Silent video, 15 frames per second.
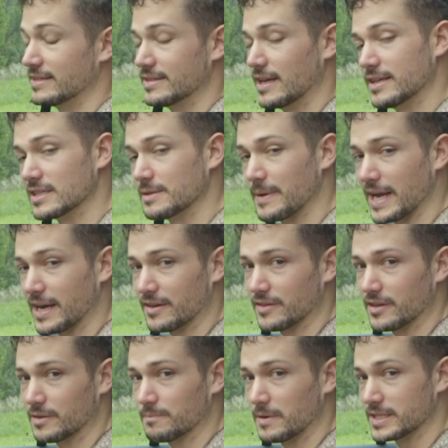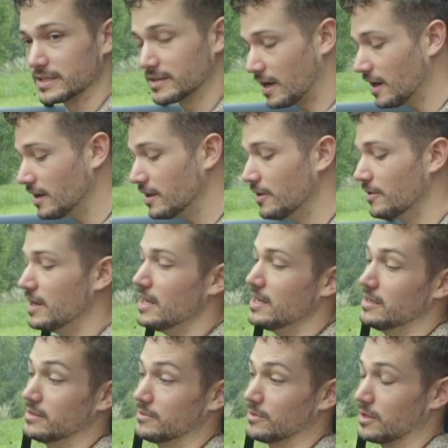seats in the back of the Monte Carlo,
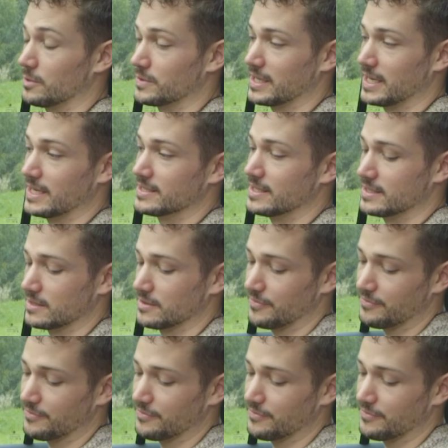along with the heated seats in the